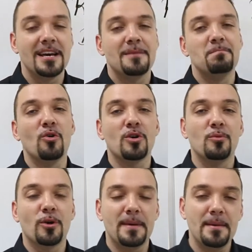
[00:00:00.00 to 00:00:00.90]
More and
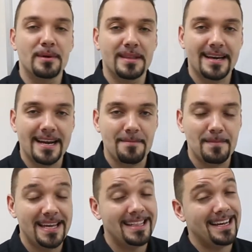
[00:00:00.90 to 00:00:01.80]
more people that I
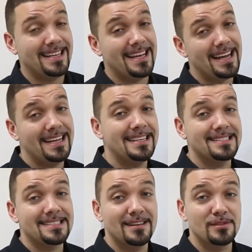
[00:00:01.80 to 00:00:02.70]
meet and that I
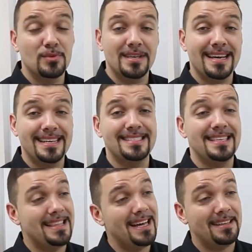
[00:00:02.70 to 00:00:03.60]
discuss with, I
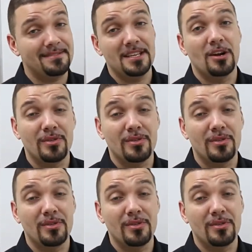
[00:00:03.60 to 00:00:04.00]
see that,